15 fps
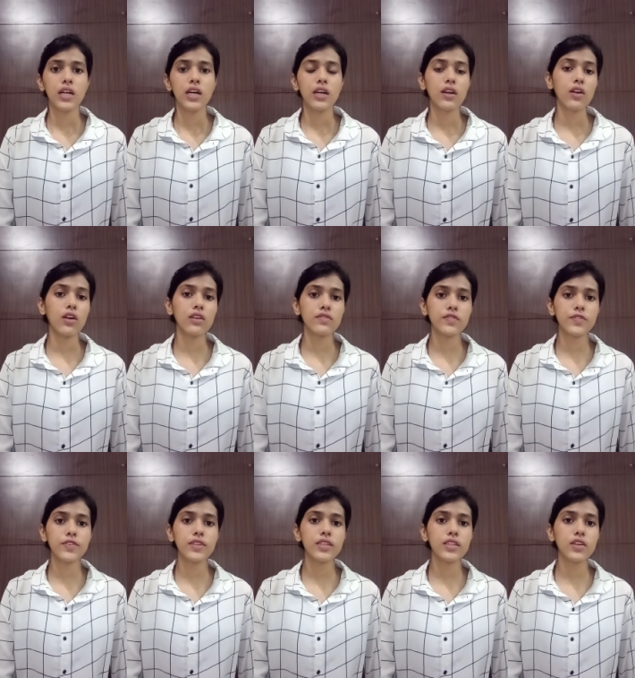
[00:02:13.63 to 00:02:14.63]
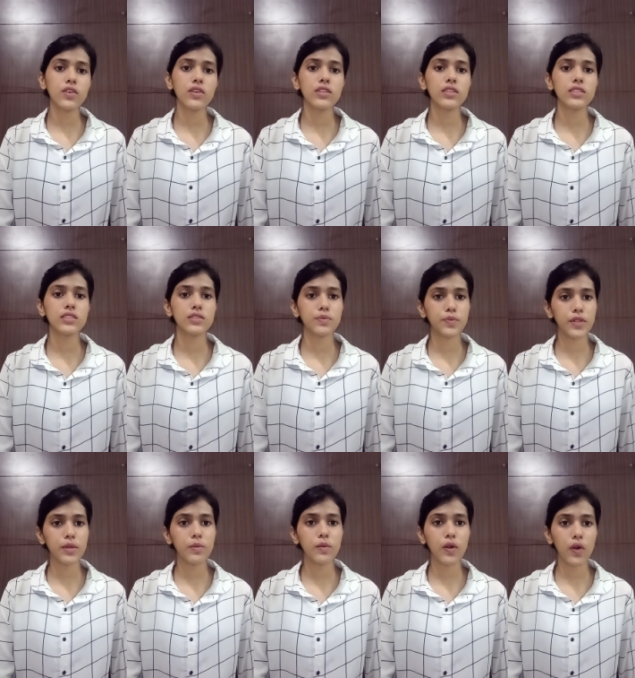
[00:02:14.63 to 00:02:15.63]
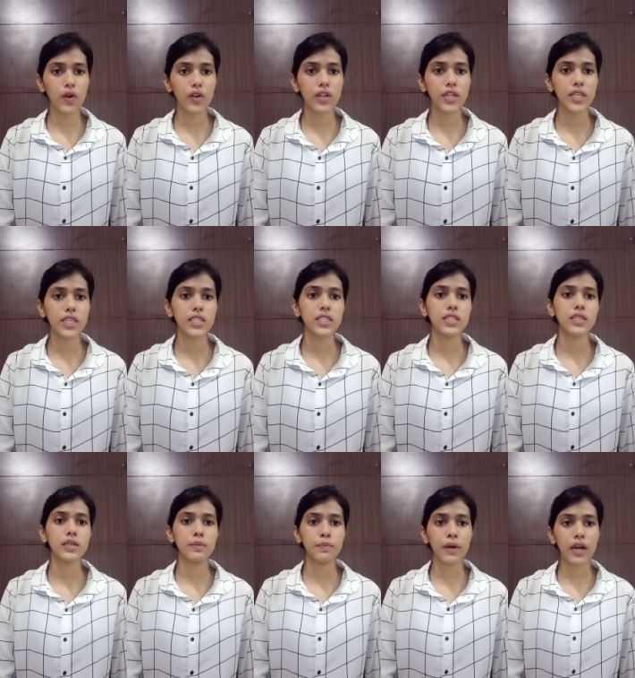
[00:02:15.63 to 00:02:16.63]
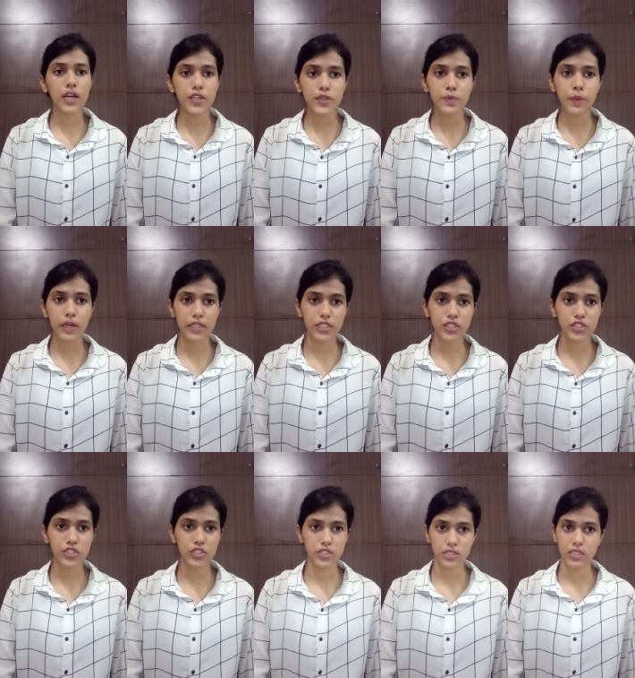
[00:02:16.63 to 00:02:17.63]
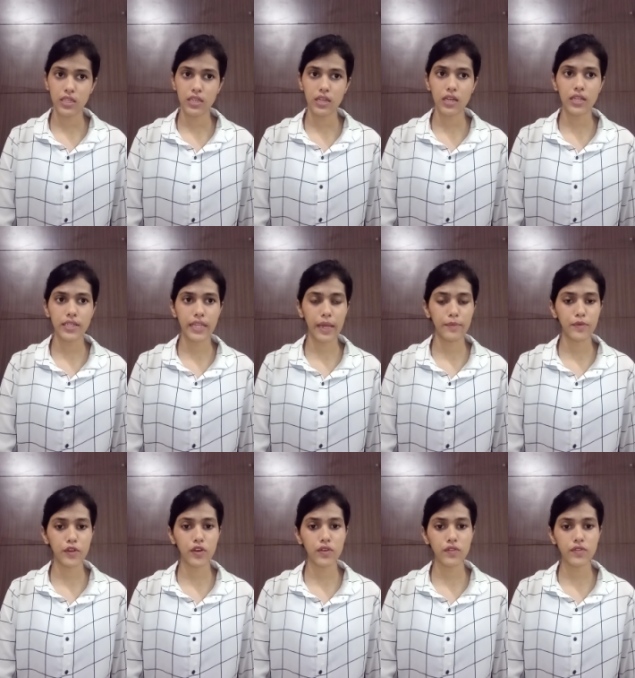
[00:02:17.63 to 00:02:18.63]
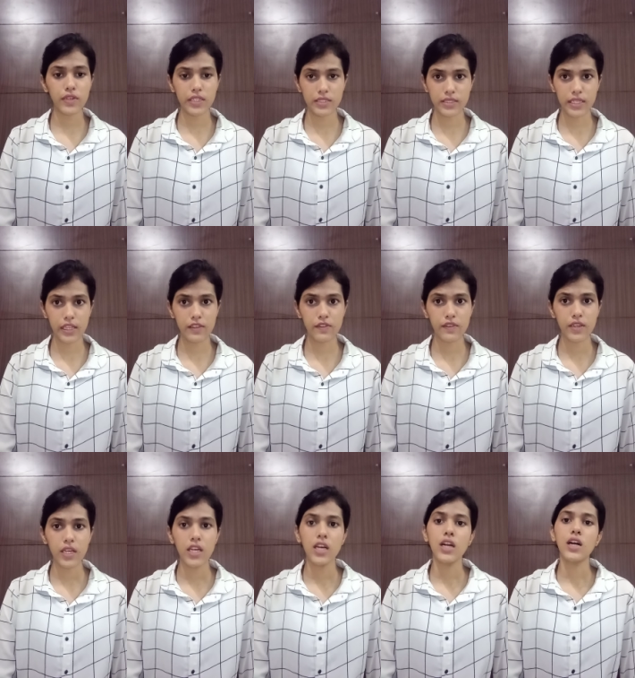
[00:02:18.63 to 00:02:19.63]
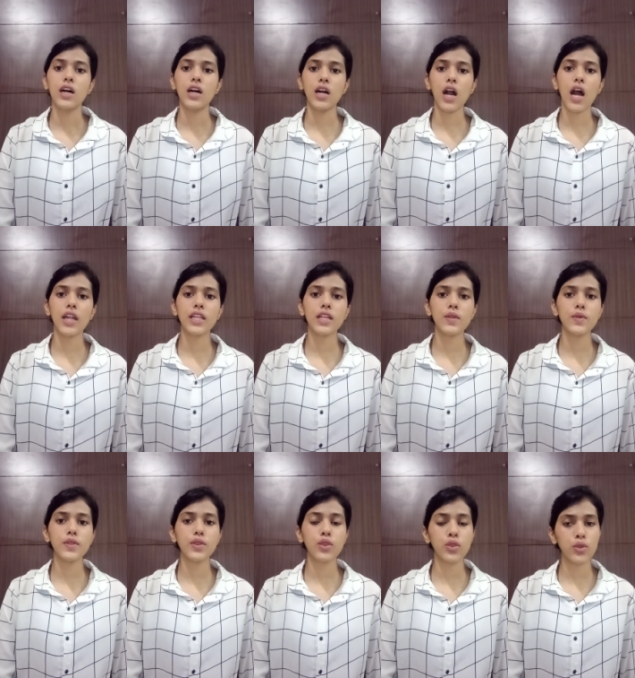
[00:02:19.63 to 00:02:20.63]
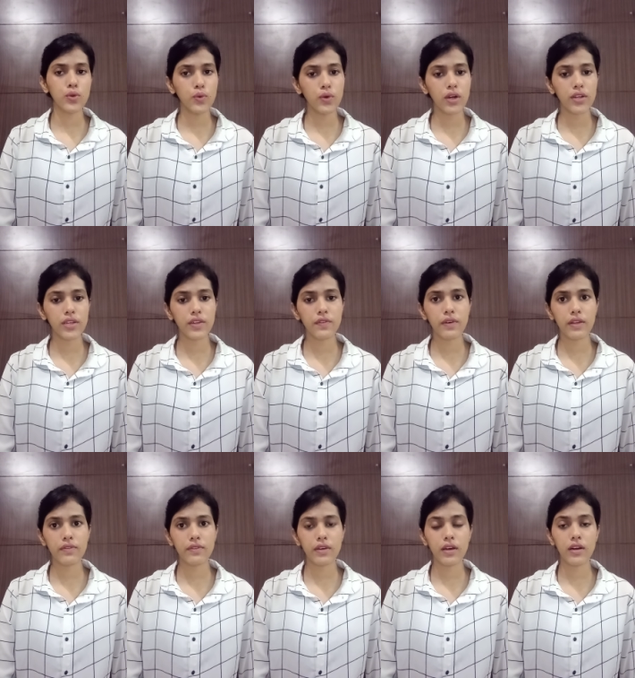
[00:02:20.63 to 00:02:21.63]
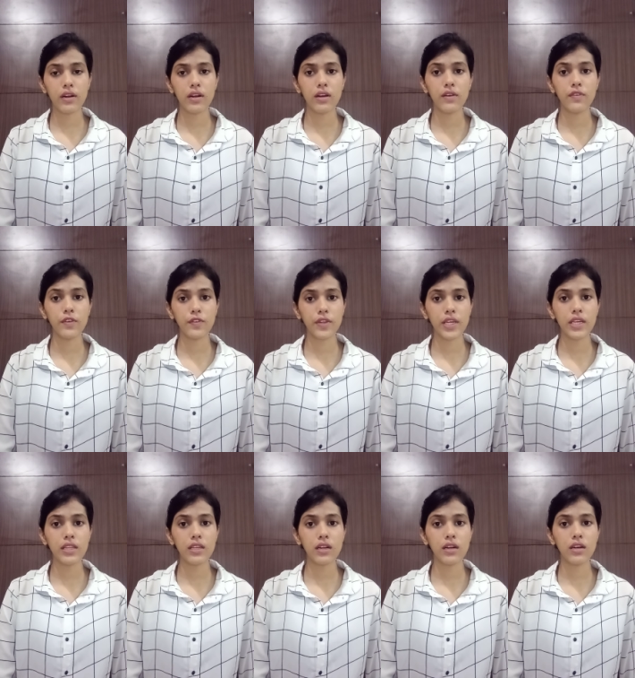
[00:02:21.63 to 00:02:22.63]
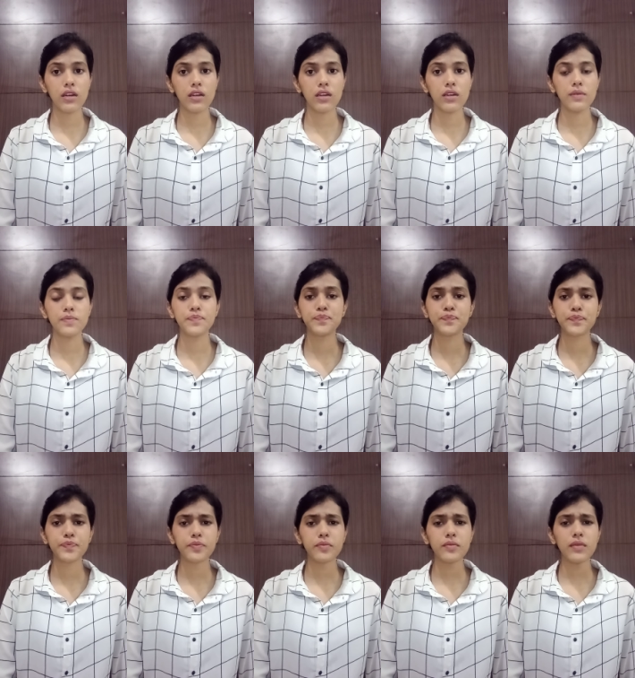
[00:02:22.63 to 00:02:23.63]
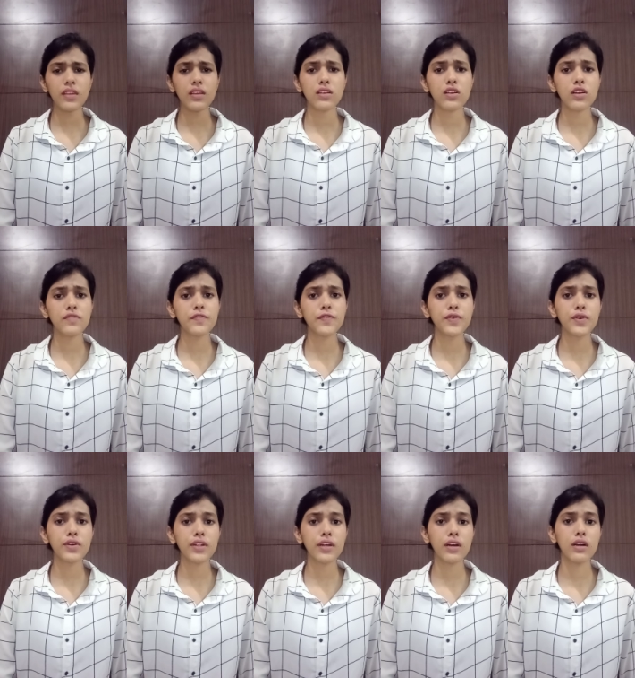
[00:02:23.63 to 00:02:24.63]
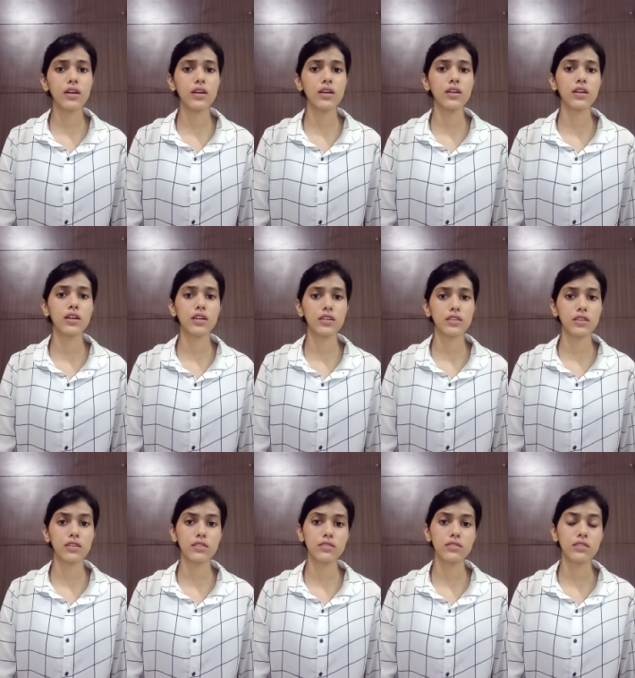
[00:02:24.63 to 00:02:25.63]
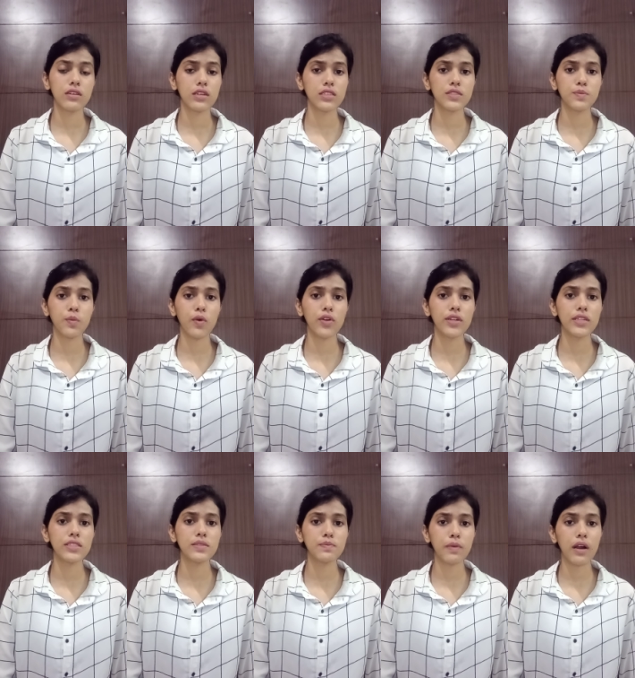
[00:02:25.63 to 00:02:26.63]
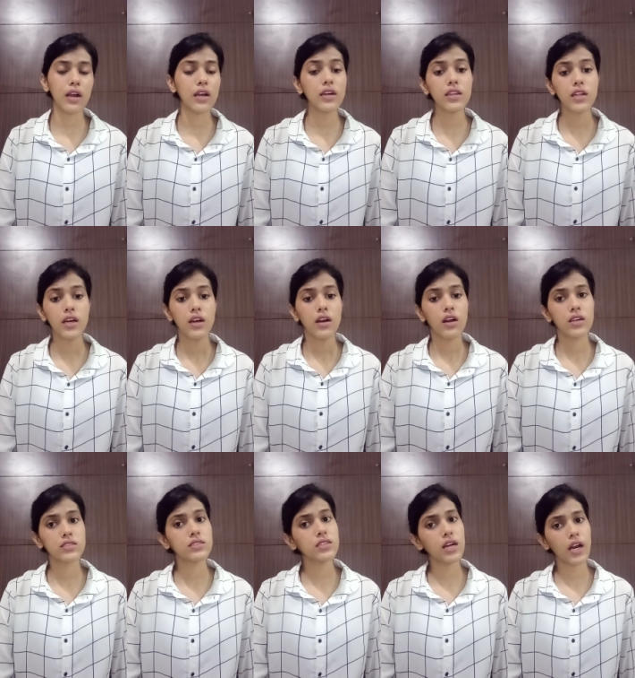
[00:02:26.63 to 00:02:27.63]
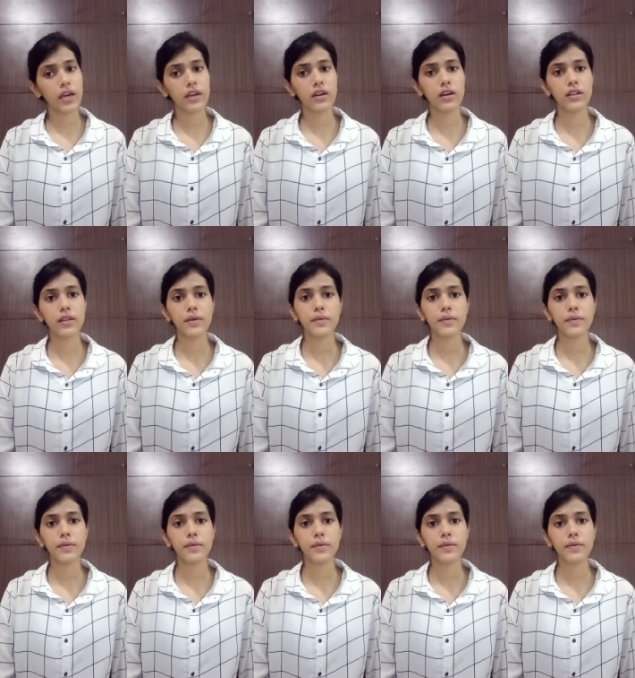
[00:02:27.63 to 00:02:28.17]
conferred on the Supreme Court the power to punish contempt of itself. Article 215 conferred correspondence power on the High Court.